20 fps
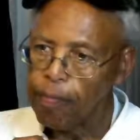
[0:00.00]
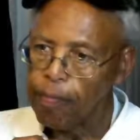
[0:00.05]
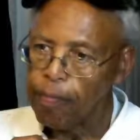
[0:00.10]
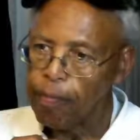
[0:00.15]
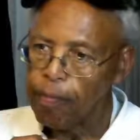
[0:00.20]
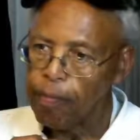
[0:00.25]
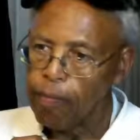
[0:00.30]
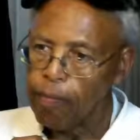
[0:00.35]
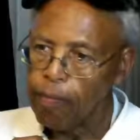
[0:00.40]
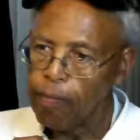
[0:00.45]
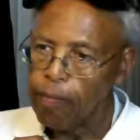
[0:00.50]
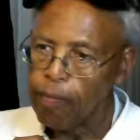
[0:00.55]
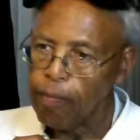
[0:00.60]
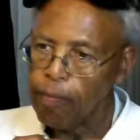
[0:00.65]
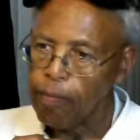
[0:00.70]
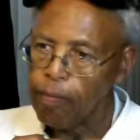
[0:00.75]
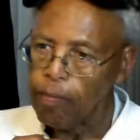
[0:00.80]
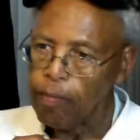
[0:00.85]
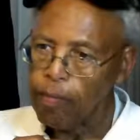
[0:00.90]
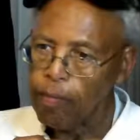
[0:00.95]
Prototokos
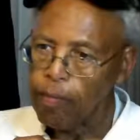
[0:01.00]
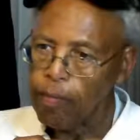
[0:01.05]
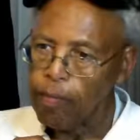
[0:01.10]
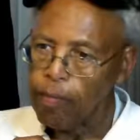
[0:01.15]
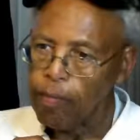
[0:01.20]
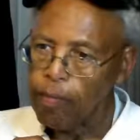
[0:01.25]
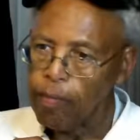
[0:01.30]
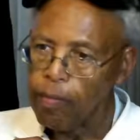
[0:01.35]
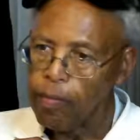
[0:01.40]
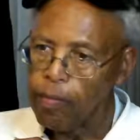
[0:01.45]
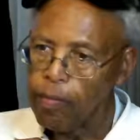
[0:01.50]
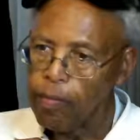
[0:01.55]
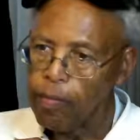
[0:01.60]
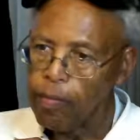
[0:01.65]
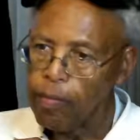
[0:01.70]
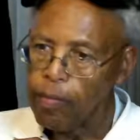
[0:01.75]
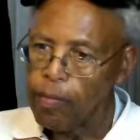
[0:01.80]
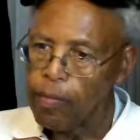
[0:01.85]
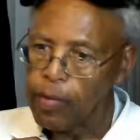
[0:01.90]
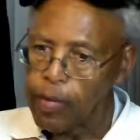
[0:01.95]
group members.
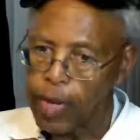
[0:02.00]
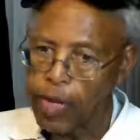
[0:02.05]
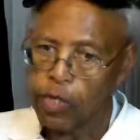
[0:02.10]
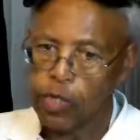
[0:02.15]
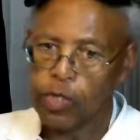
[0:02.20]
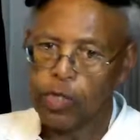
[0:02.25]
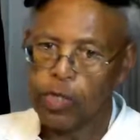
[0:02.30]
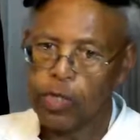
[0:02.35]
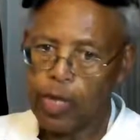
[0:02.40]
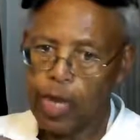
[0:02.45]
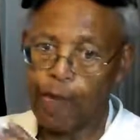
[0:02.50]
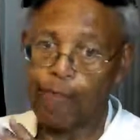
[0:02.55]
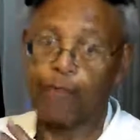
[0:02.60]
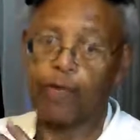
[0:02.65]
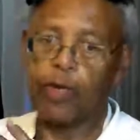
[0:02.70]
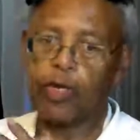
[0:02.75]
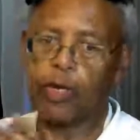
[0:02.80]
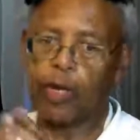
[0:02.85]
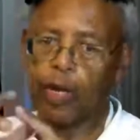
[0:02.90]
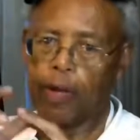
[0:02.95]
Yes,
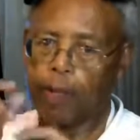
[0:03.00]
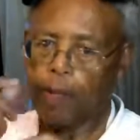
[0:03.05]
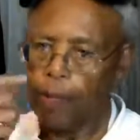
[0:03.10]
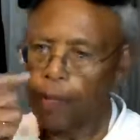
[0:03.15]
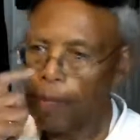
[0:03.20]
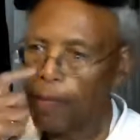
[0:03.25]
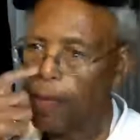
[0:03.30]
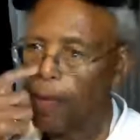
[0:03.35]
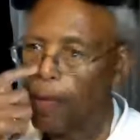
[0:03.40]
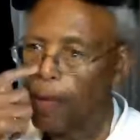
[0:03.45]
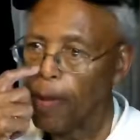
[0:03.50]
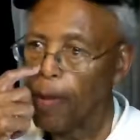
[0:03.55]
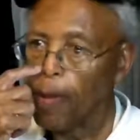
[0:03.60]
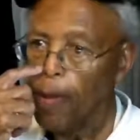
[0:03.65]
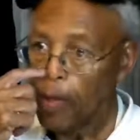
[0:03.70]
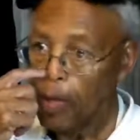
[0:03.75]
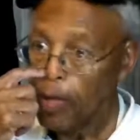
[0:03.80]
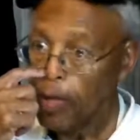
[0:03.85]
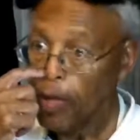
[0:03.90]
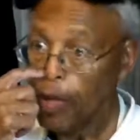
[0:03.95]
definitely.
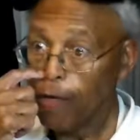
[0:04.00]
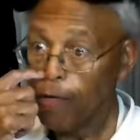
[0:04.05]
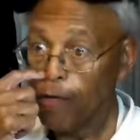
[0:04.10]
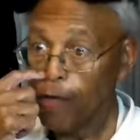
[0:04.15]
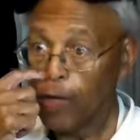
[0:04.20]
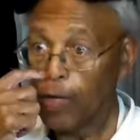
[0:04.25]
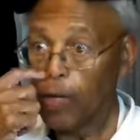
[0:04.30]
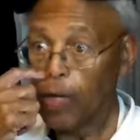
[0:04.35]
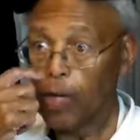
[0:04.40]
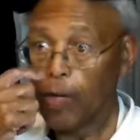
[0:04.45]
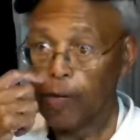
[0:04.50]
Definitely.